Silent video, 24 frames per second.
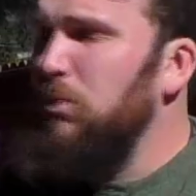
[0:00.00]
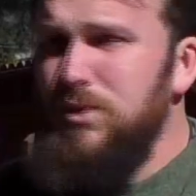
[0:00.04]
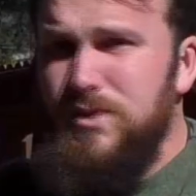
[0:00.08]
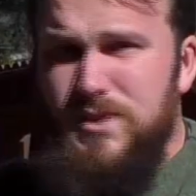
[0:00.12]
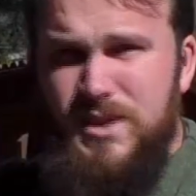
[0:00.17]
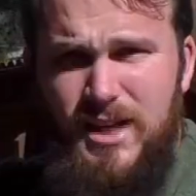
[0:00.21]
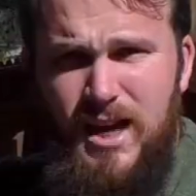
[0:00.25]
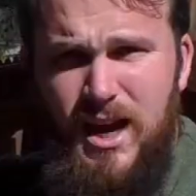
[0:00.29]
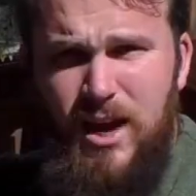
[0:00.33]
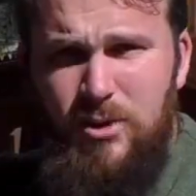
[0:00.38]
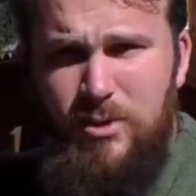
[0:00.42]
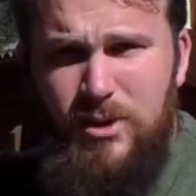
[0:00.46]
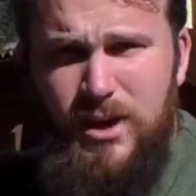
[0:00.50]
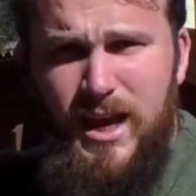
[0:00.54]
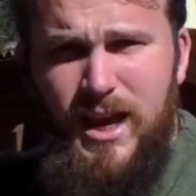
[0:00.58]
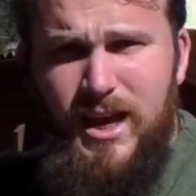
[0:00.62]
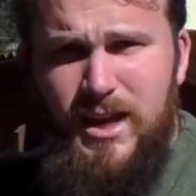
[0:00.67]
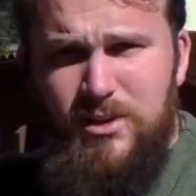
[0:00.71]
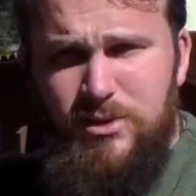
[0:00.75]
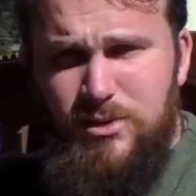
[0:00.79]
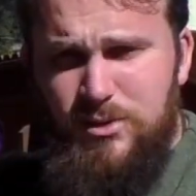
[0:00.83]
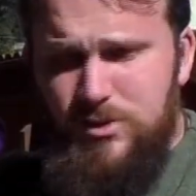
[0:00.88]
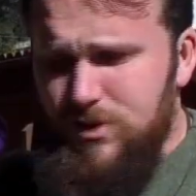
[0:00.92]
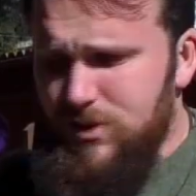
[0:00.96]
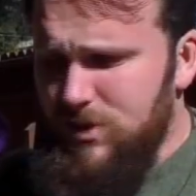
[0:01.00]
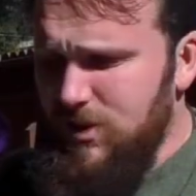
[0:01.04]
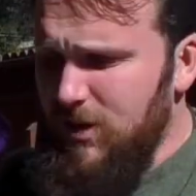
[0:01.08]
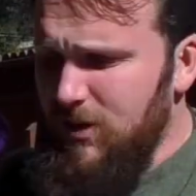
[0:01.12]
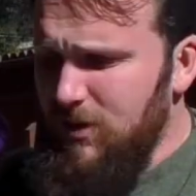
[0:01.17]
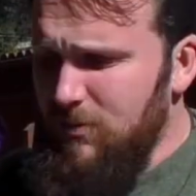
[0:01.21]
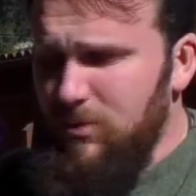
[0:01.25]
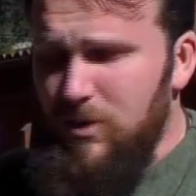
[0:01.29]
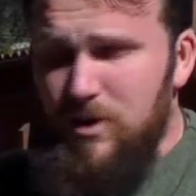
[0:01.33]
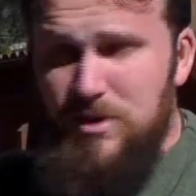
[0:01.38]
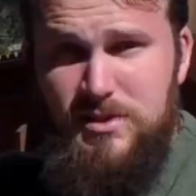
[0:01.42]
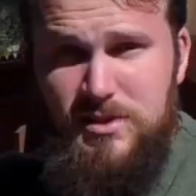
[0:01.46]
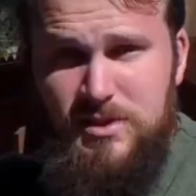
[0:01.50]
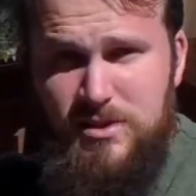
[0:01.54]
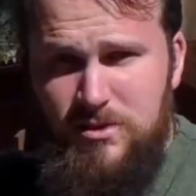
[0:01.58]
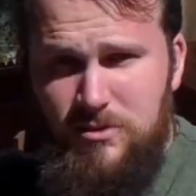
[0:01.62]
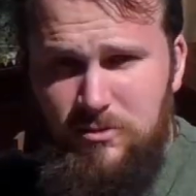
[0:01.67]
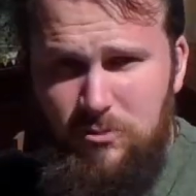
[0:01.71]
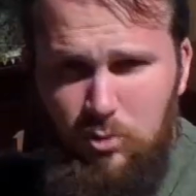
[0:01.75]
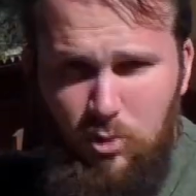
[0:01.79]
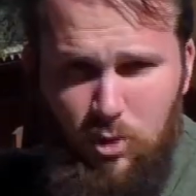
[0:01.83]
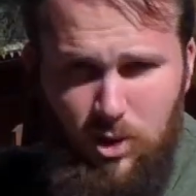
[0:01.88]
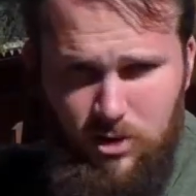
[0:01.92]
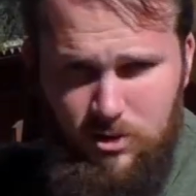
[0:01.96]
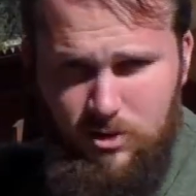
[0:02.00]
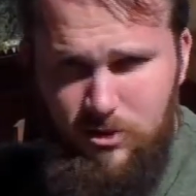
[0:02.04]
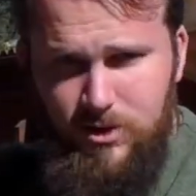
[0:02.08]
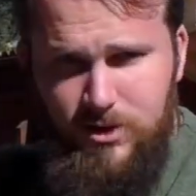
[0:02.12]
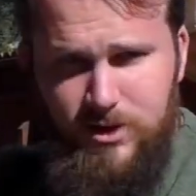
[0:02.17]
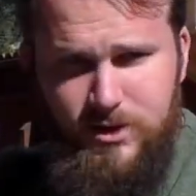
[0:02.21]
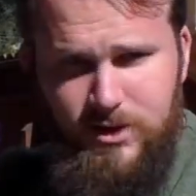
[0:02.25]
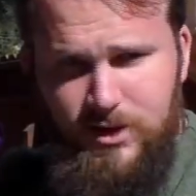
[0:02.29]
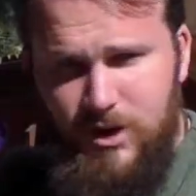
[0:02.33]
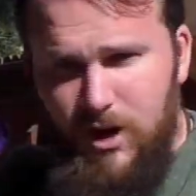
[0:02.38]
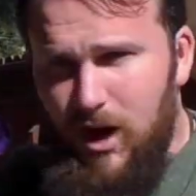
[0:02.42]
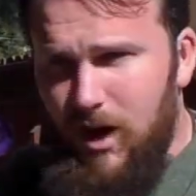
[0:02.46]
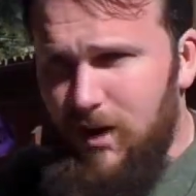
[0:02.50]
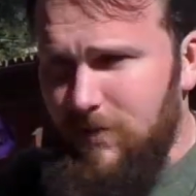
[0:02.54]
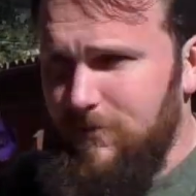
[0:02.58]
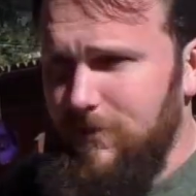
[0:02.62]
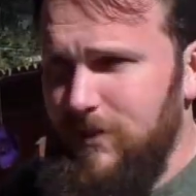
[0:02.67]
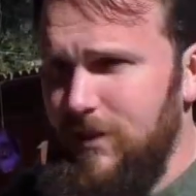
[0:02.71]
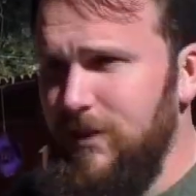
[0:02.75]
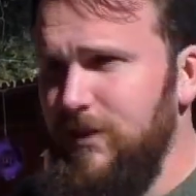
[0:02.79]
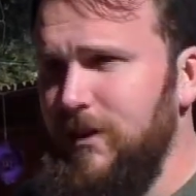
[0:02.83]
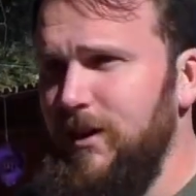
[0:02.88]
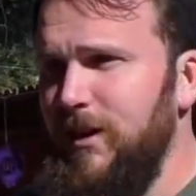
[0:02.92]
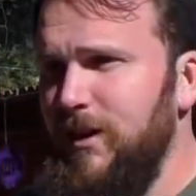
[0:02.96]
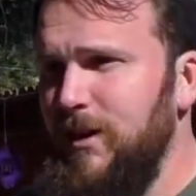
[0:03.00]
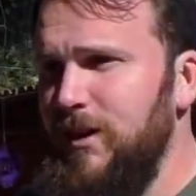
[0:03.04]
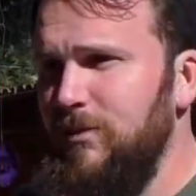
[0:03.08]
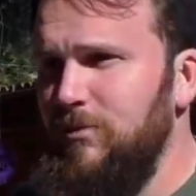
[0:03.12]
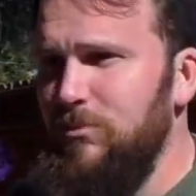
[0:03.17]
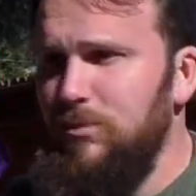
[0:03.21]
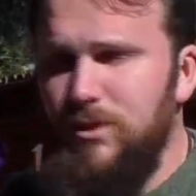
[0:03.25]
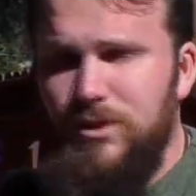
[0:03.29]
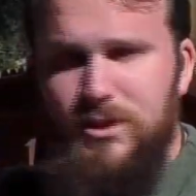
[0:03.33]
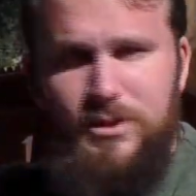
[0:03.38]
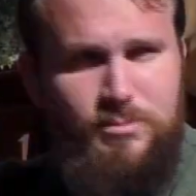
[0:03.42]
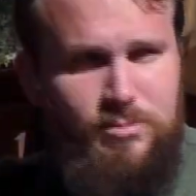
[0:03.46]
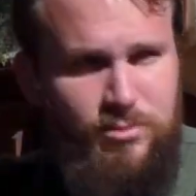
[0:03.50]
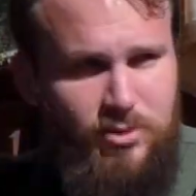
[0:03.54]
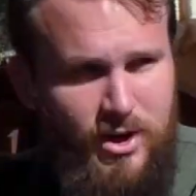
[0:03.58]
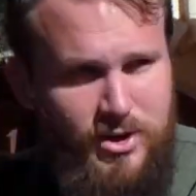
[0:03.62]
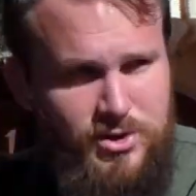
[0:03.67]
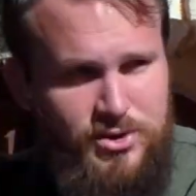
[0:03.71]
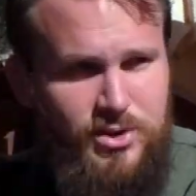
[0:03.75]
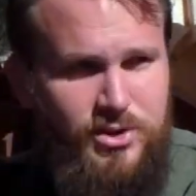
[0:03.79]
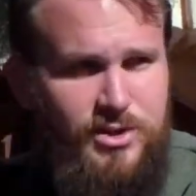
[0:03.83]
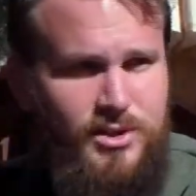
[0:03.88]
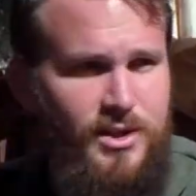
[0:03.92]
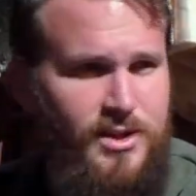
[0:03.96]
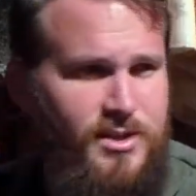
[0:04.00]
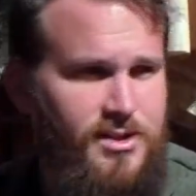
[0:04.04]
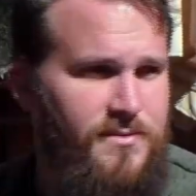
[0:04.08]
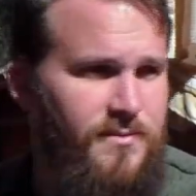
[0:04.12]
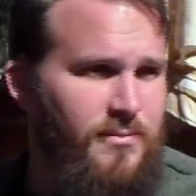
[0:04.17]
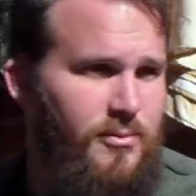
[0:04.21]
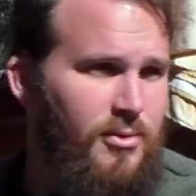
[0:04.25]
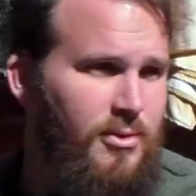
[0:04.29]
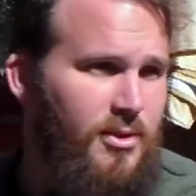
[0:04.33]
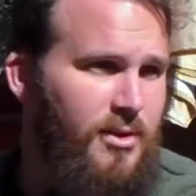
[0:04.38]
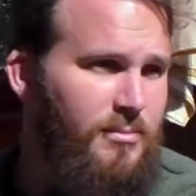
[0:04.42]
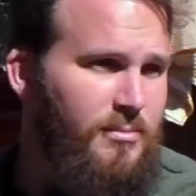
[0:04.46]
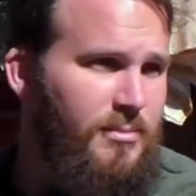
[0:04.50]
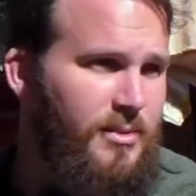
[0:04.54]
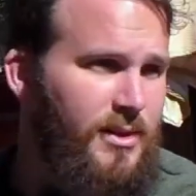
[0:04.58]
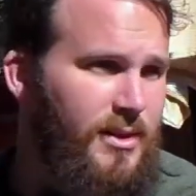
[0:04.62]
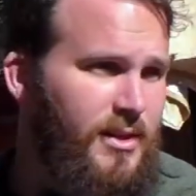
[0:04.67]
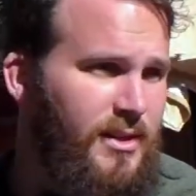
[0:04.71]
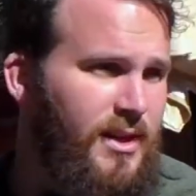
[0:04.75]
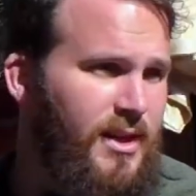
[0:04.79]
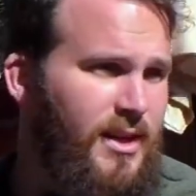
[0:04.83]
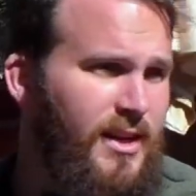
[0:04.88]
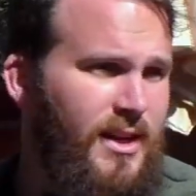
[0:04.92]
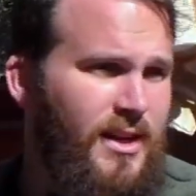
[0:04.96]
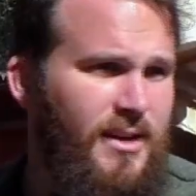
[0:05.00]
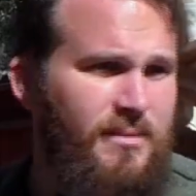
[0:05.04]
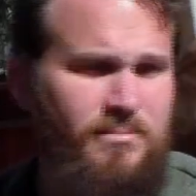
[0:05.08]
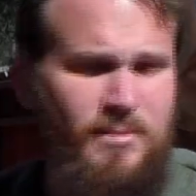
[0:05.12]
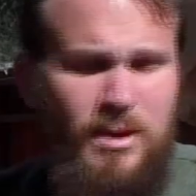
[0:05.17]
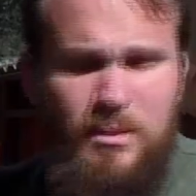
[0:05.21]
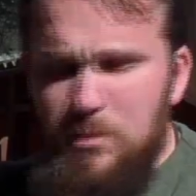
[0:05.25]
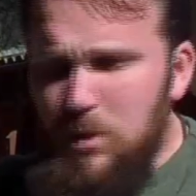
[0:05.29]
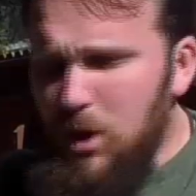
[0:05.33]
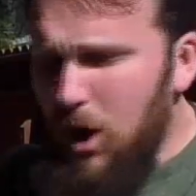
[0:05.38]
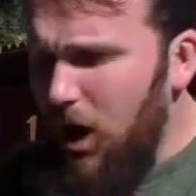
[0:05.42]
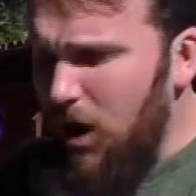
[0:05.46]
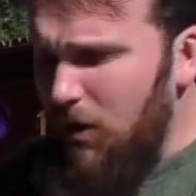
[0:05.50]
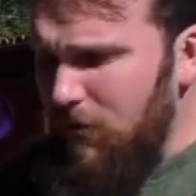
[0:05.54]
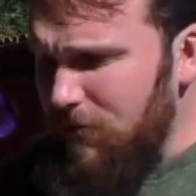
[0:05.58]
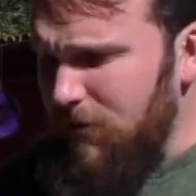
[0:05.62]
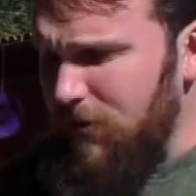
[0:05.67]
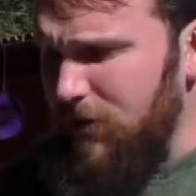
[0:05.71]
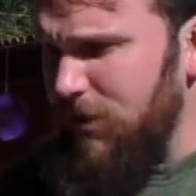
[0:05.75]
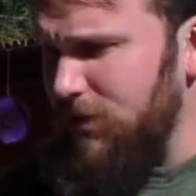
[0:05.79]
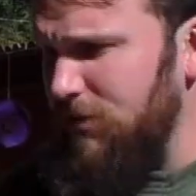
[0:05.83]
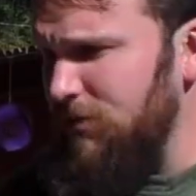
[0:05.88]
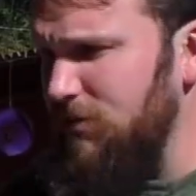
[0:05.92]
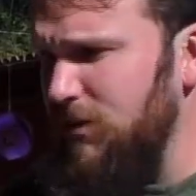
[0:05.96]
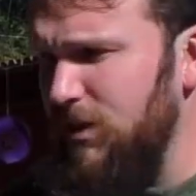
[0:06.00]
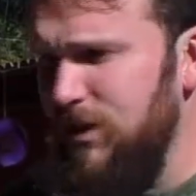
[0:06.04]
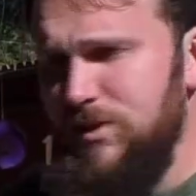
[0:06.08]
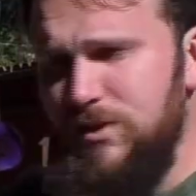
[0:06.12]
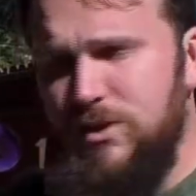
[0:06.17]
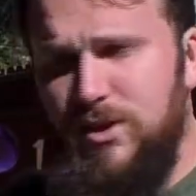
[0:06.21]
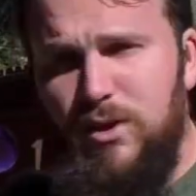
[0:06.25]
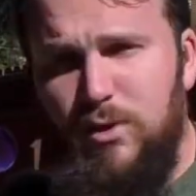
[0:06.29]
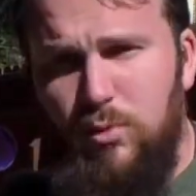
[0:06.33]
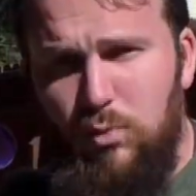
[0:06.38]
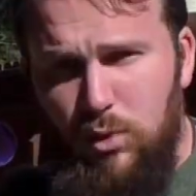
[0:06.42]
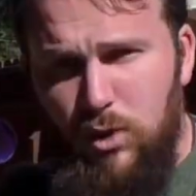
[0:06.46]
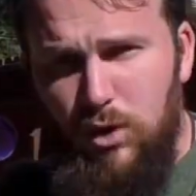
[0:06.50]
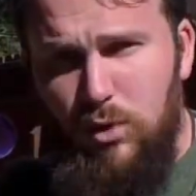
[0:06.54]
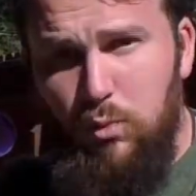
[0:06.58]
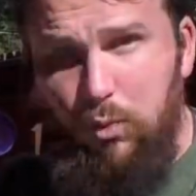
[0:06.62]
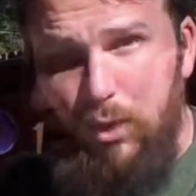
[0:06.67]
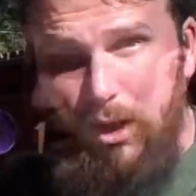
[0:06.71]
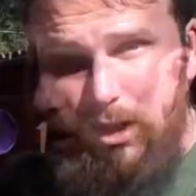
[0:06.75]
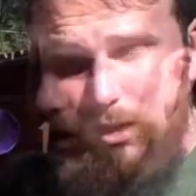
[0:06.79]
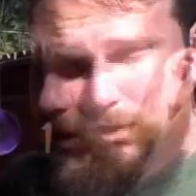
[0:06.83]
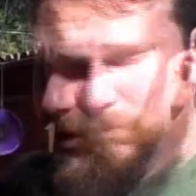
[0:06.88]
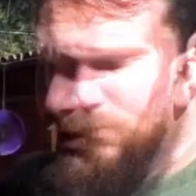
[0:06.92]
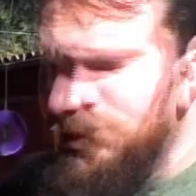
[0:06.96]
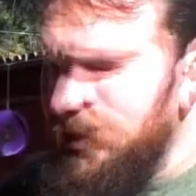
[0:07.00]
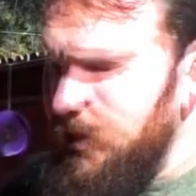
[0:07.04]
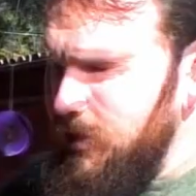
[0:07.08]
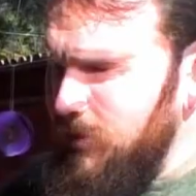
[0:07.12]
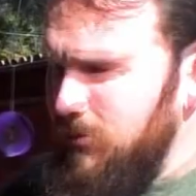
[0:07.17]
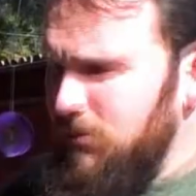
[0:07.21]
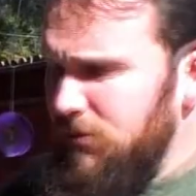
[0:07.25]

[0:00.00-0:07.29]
We'll see how it handles in the presence of water and coffee in there and what the pressure does for it, but I'm confident it's going to work well.